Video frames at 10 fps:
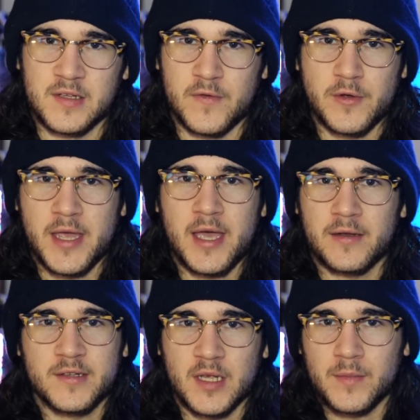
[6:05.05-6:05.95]
If you
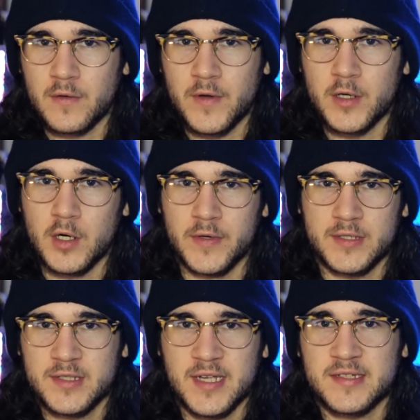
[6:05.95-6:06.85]
can, send me a video of it
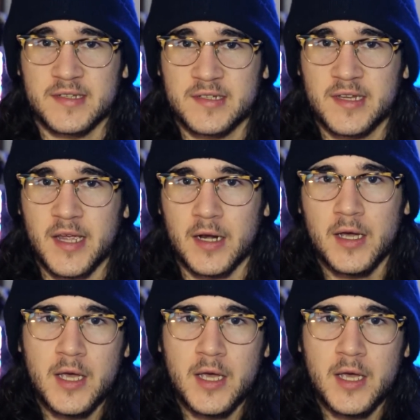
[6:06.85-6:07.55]
because that's insane.